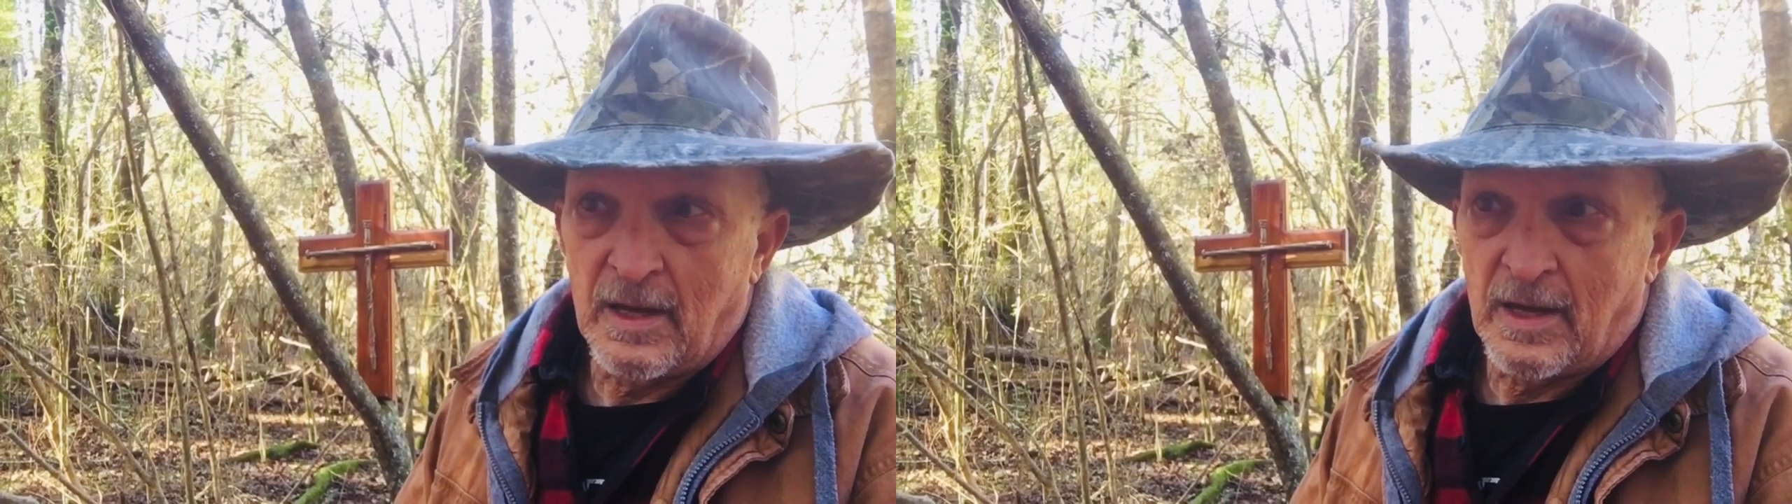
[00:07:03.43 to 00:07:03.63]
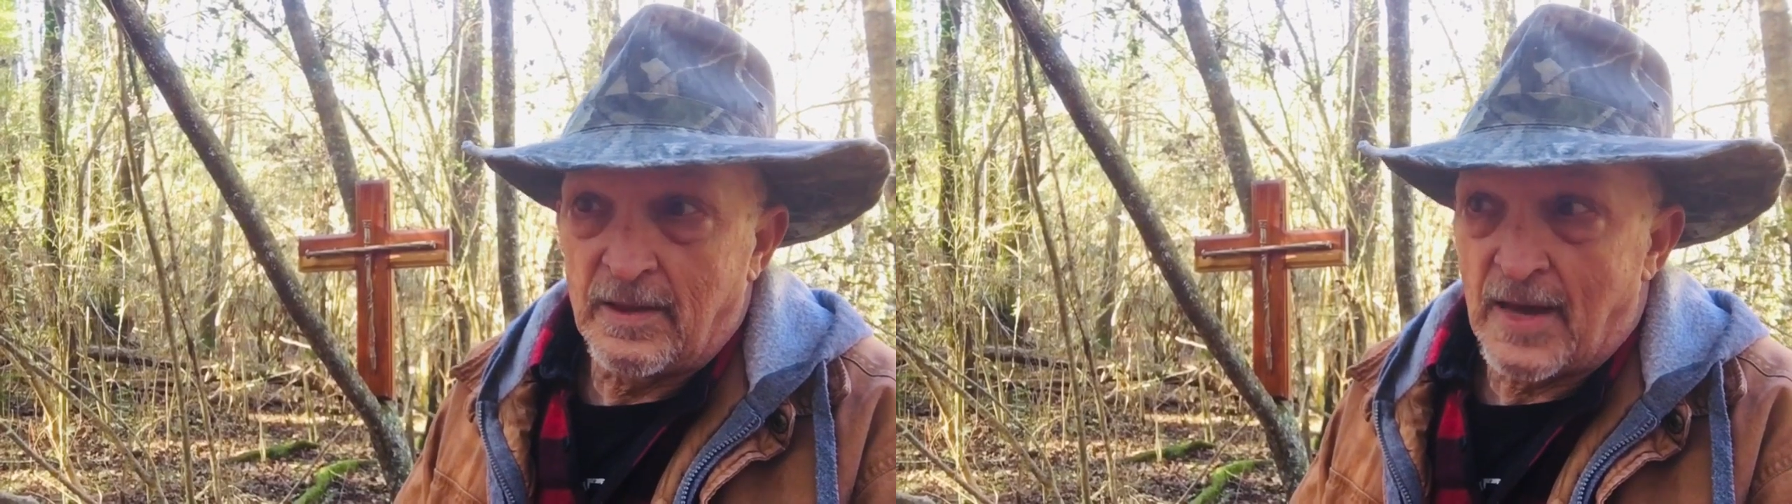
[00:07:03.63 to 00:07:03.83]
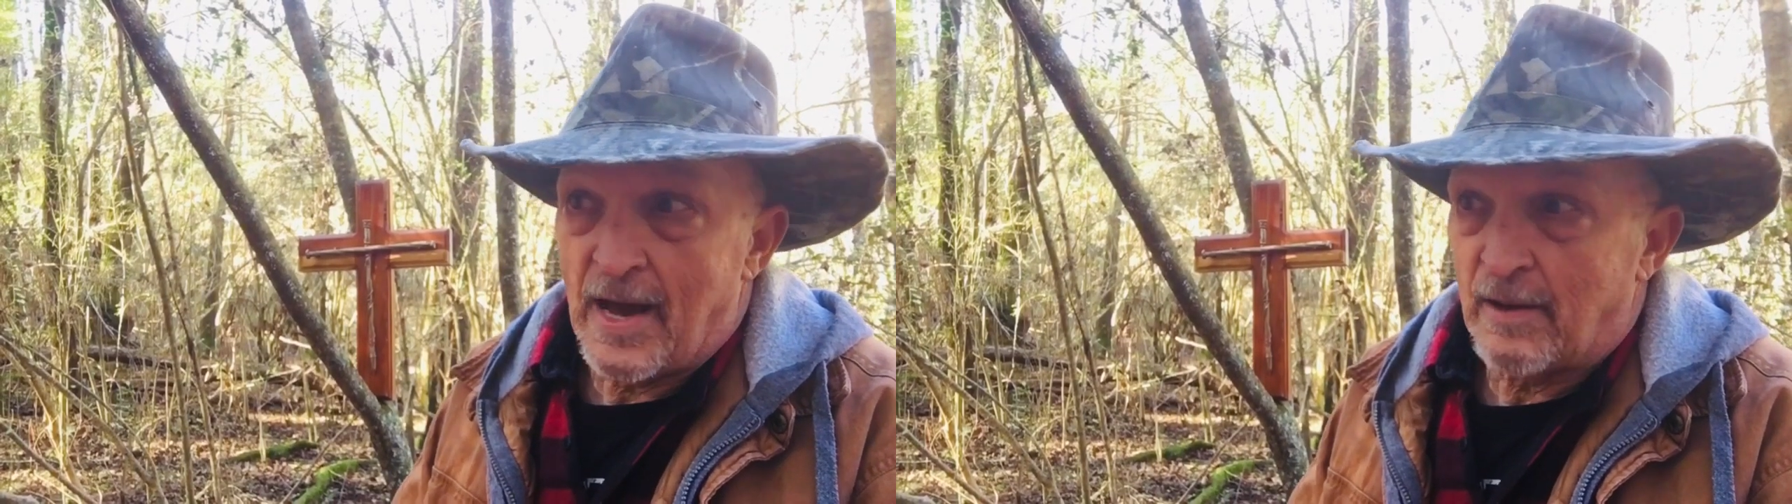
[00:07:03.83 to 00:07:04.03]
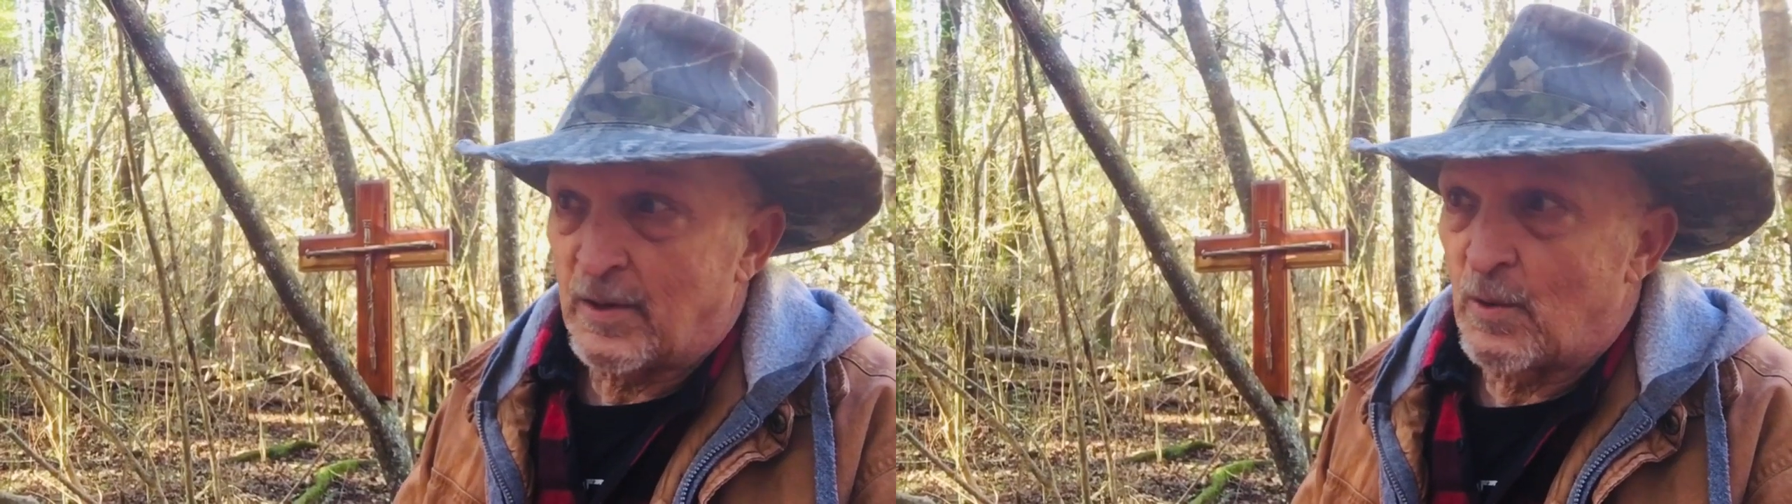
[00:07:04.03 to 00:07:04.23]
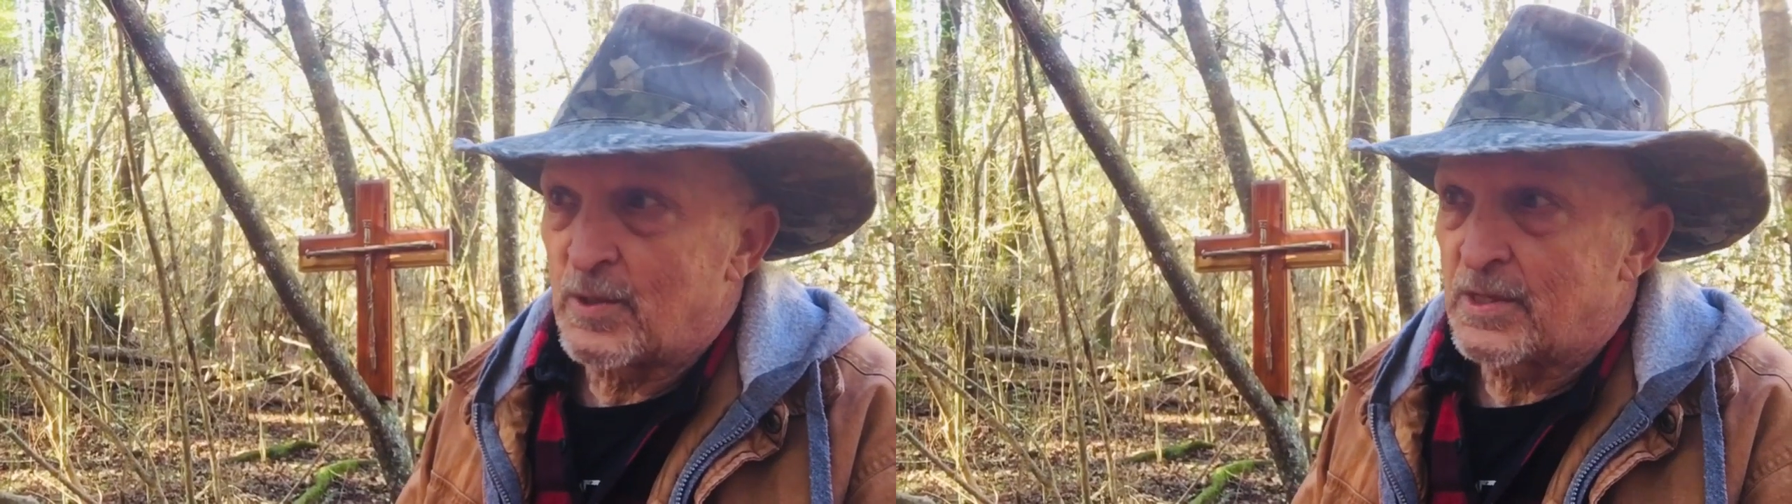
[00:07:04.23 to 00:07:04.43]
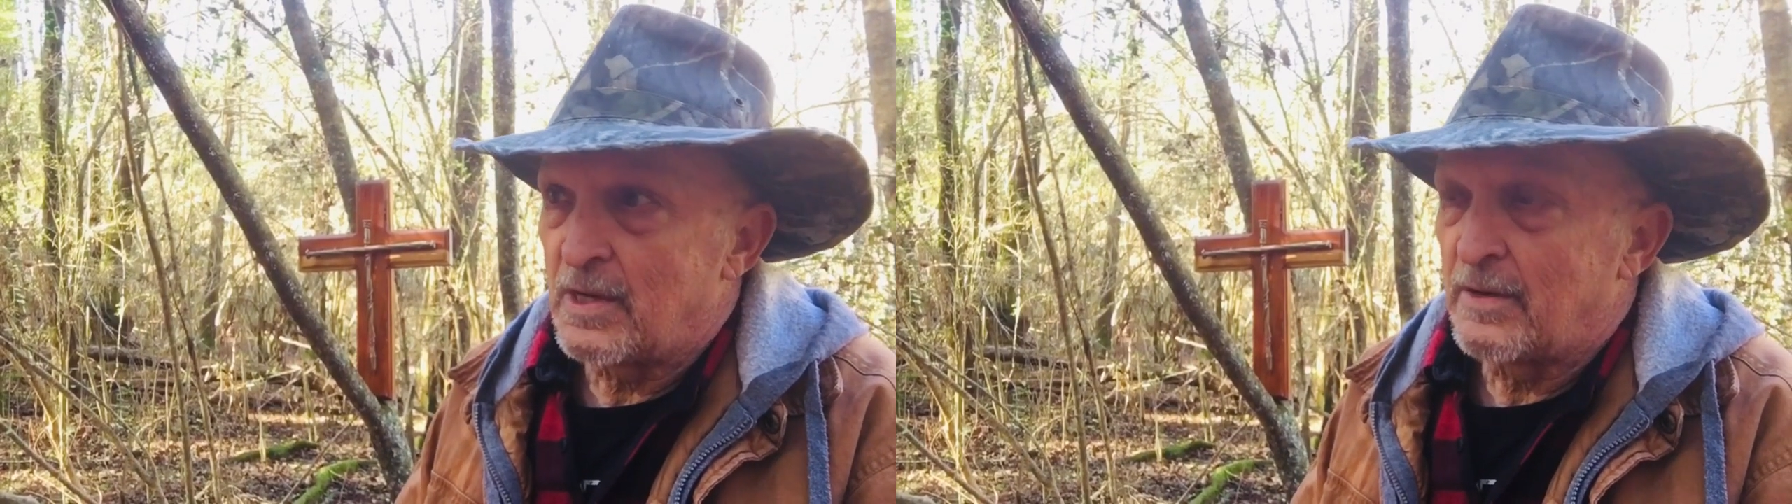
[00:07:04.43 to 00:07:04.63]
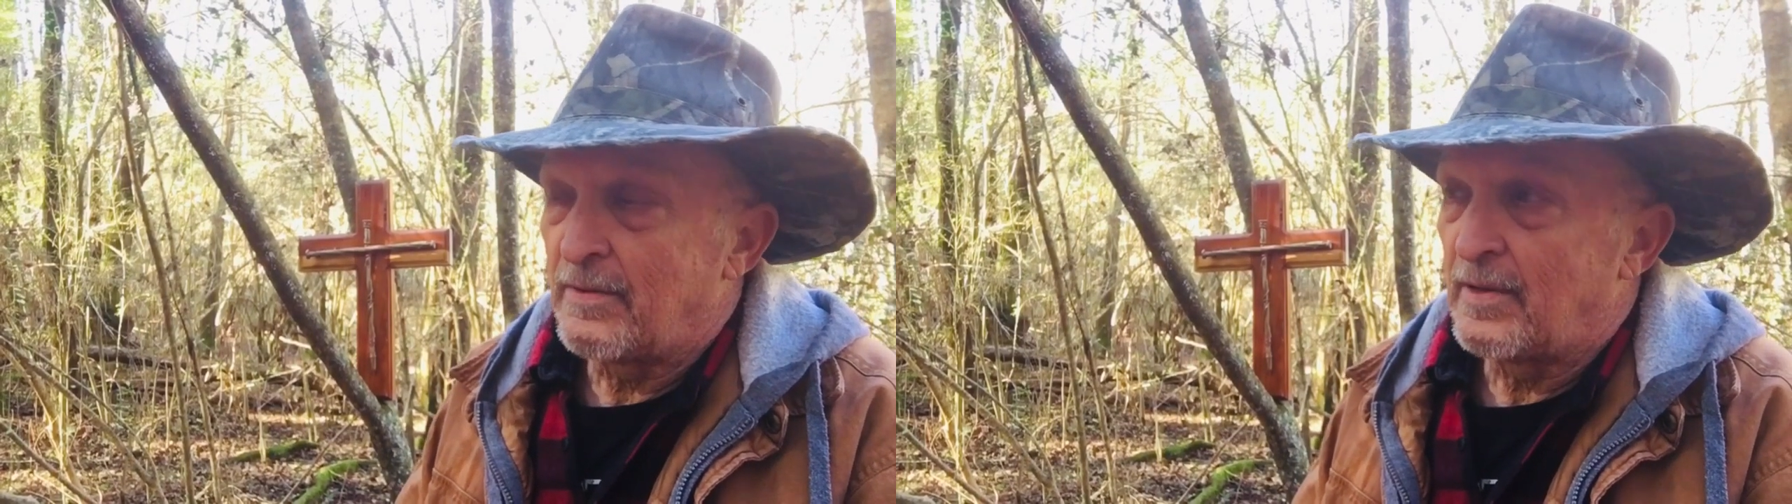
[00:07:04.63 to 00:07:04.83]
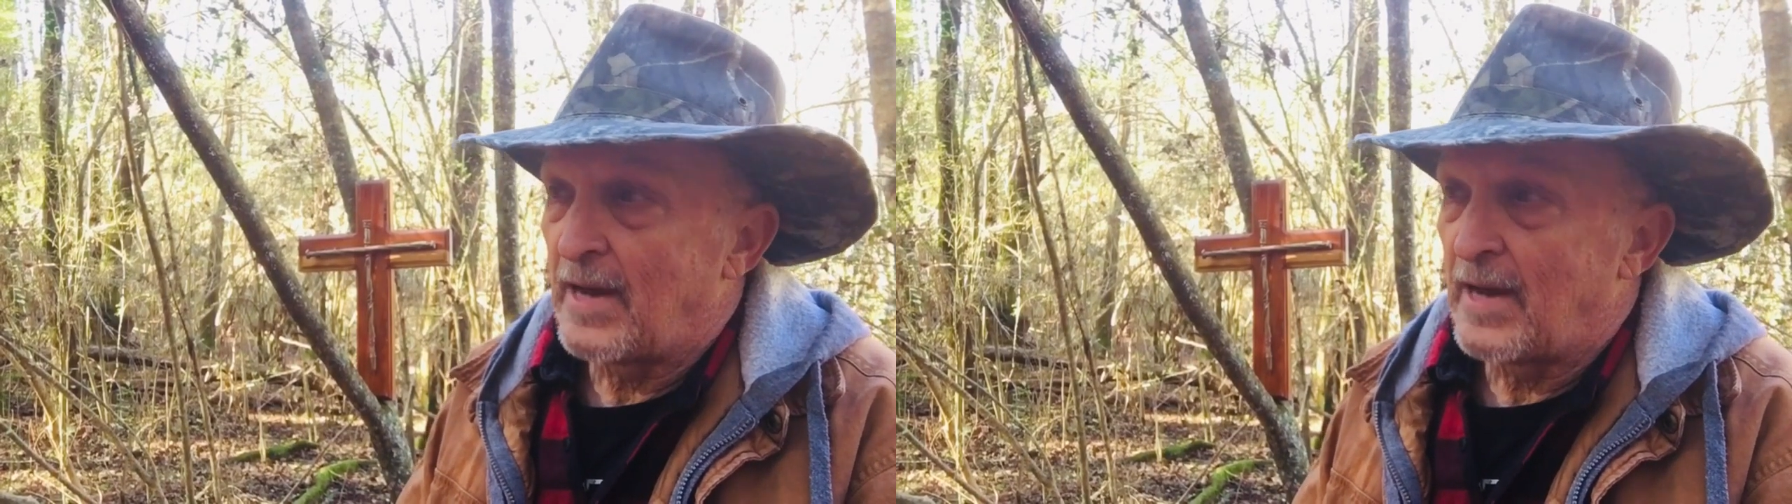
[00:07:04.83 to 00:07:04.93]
and the outdoor stuff